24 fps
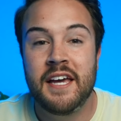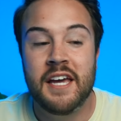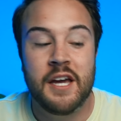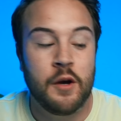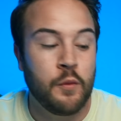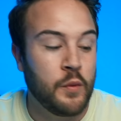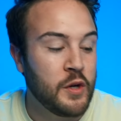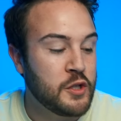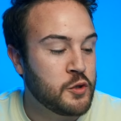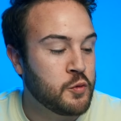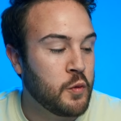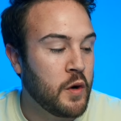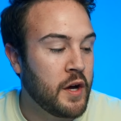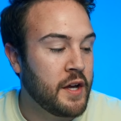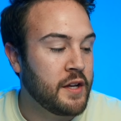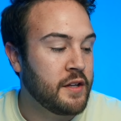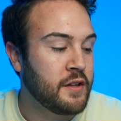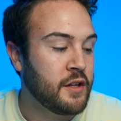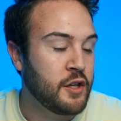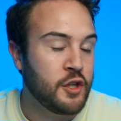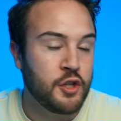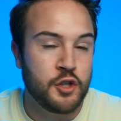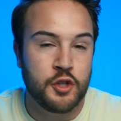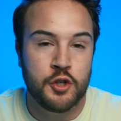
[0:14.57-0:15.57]
and which
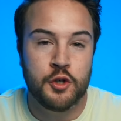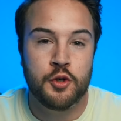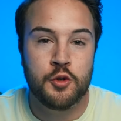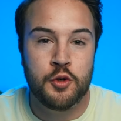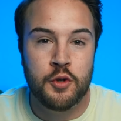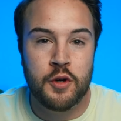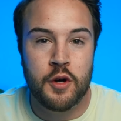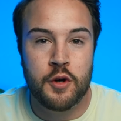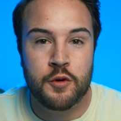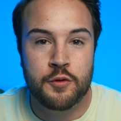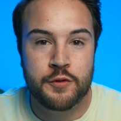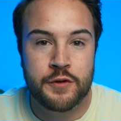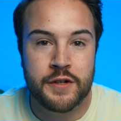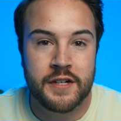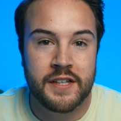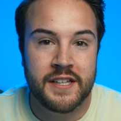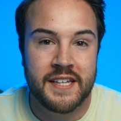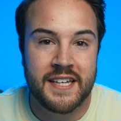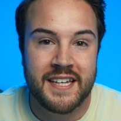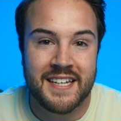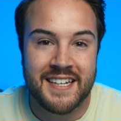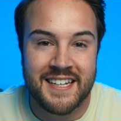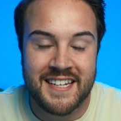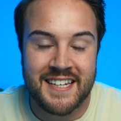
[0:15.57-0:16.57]
one you really